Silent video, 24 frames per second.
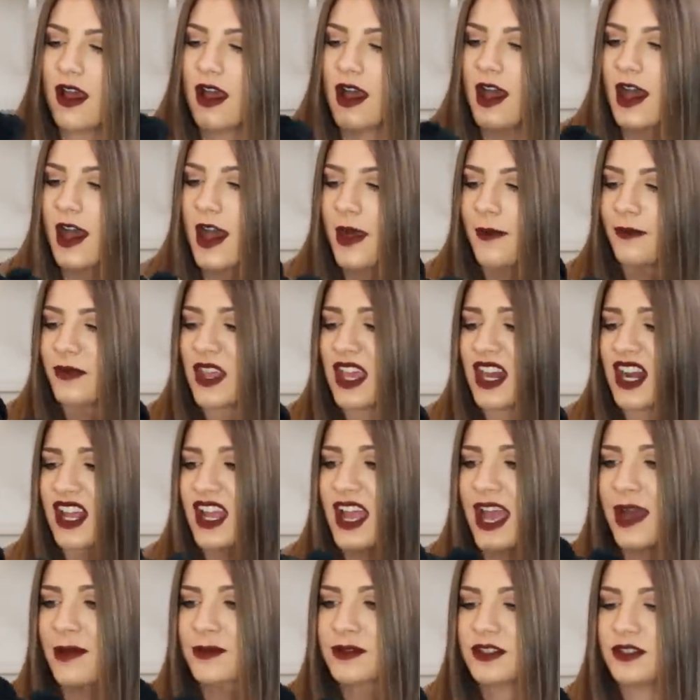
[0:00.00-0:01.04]
Um, and I
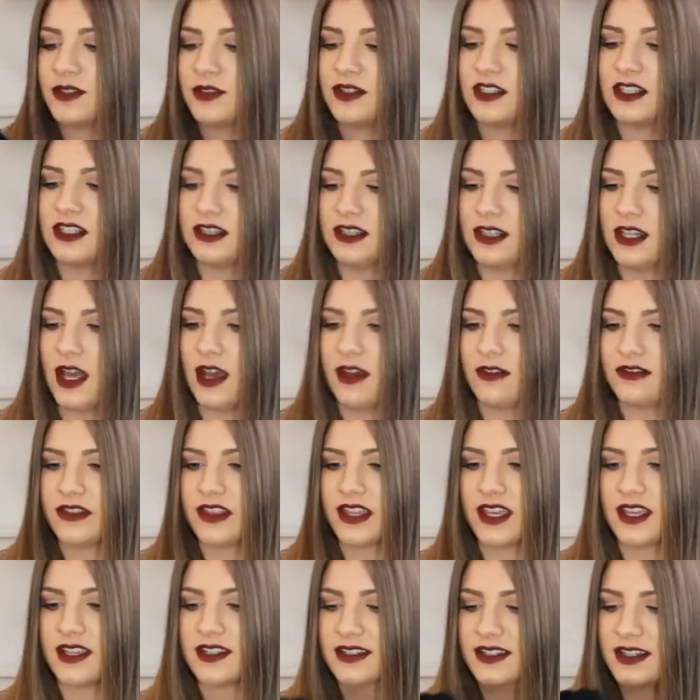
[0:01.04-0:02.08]
absolutely love
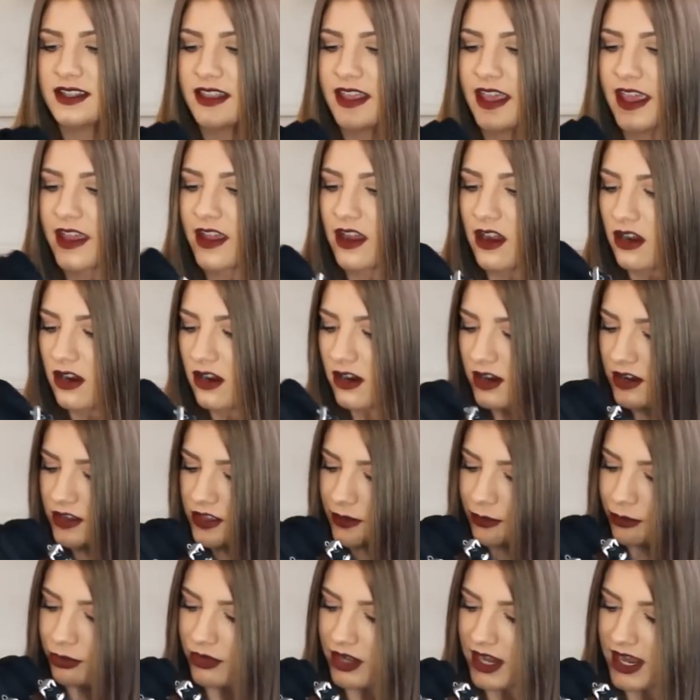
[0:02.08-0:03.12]
these. They are
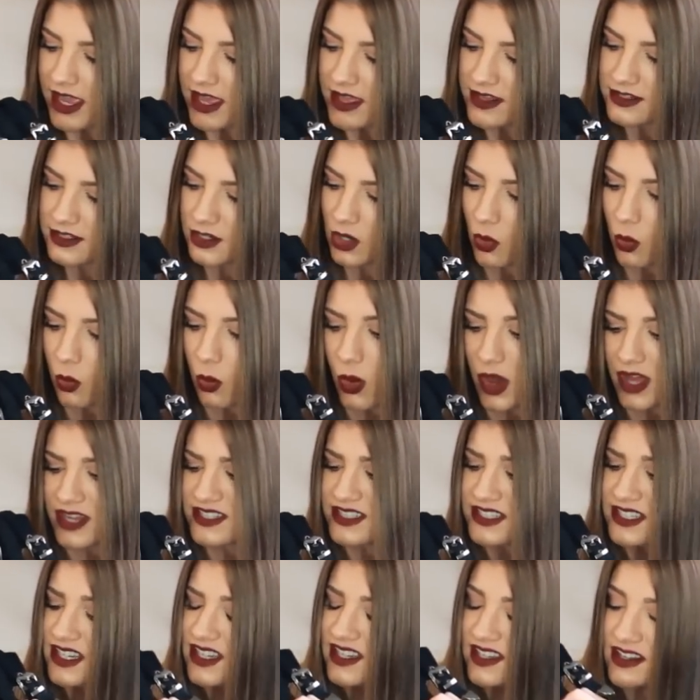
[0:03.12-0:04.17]
the brand
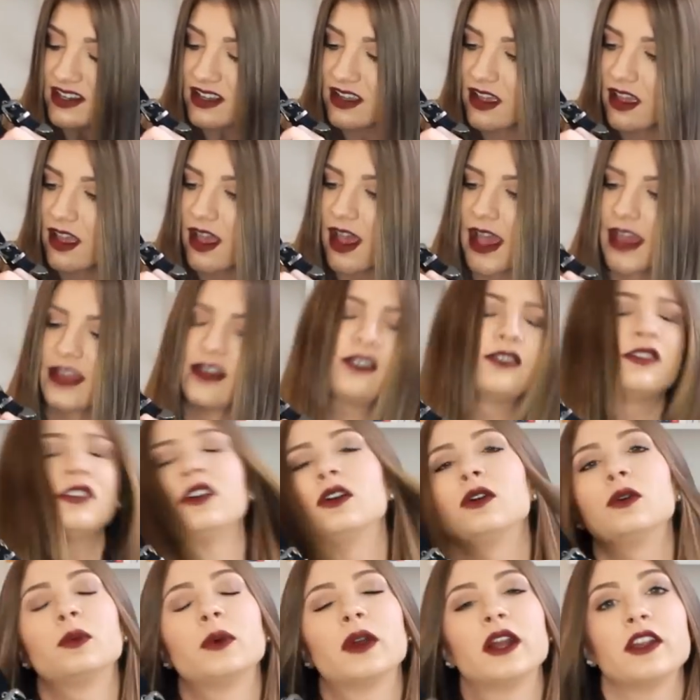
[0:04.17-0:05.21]
Wanted. I don't
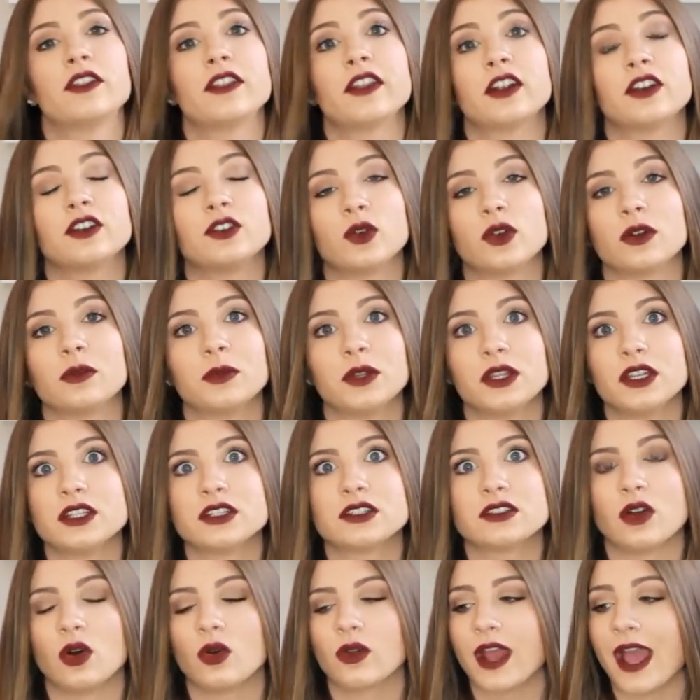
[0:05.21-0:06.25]
know where they're normally
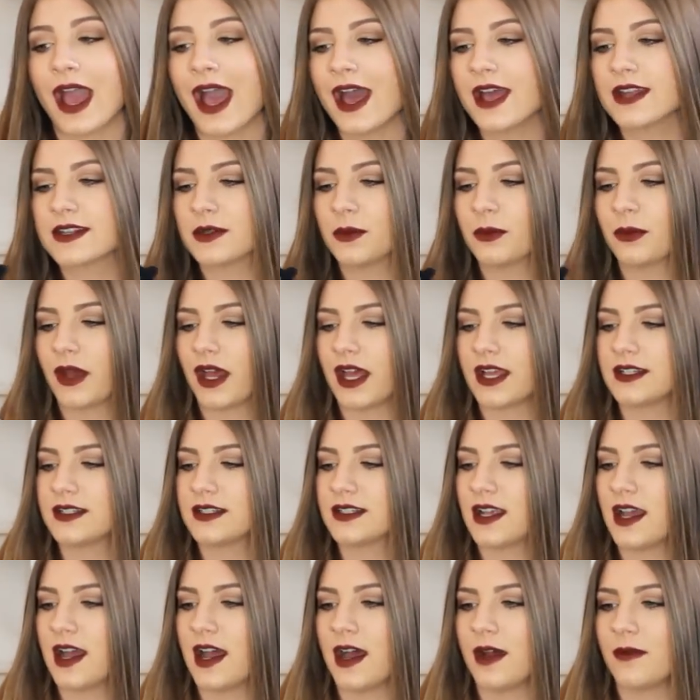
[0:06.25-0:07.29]
sold at, but
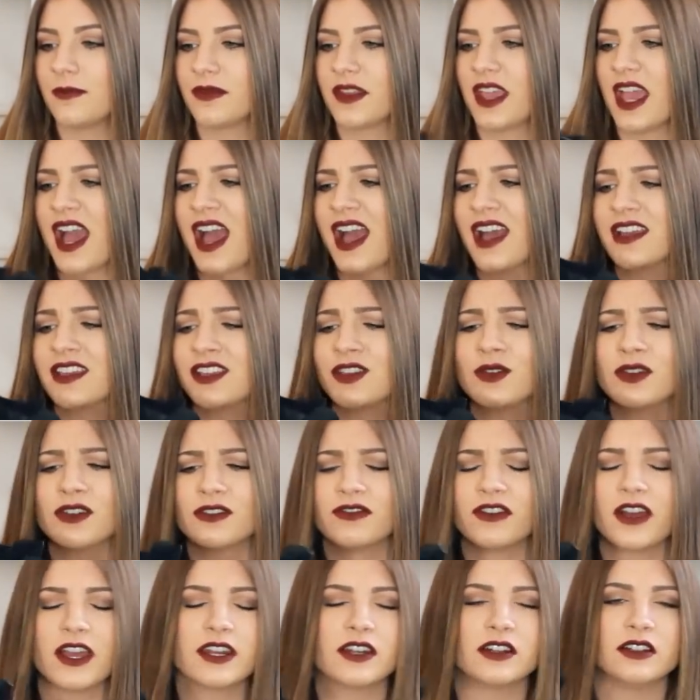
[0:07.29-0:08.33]
um, yeah, you
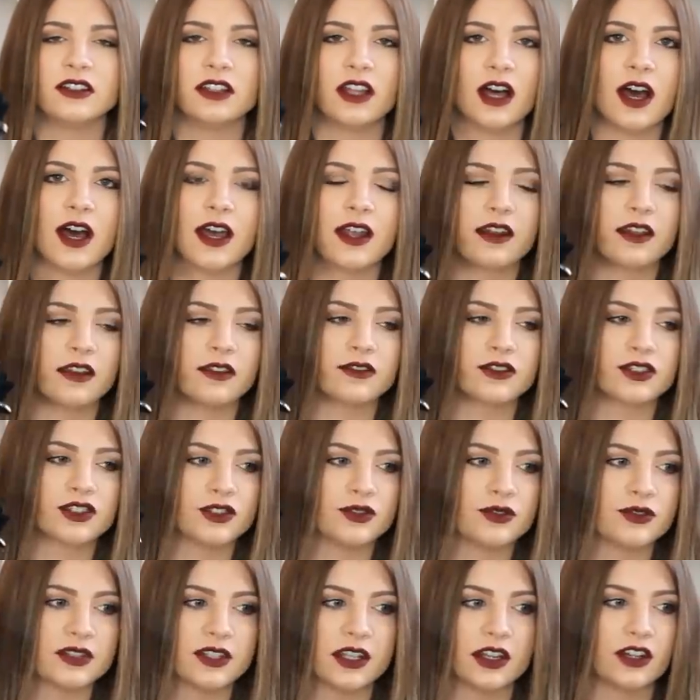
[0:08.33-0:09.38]
could find a lot of
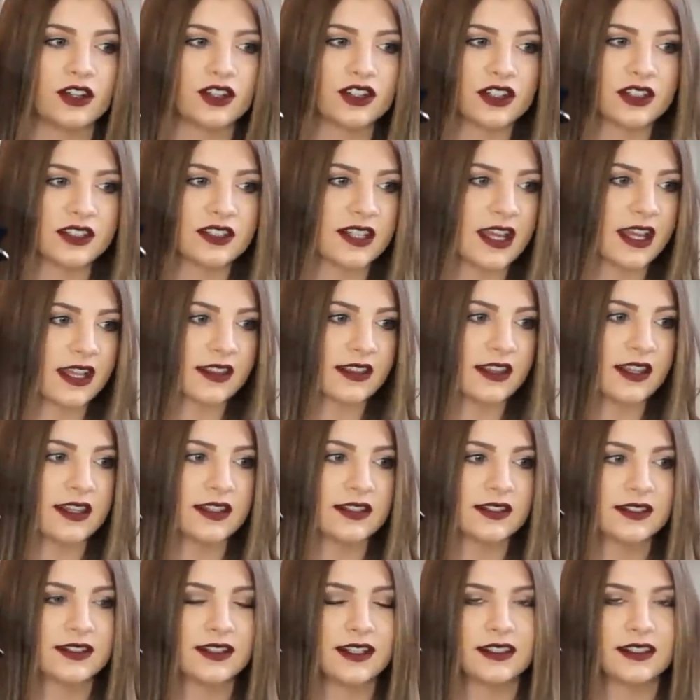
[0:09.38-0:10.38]
shoes that are just like this.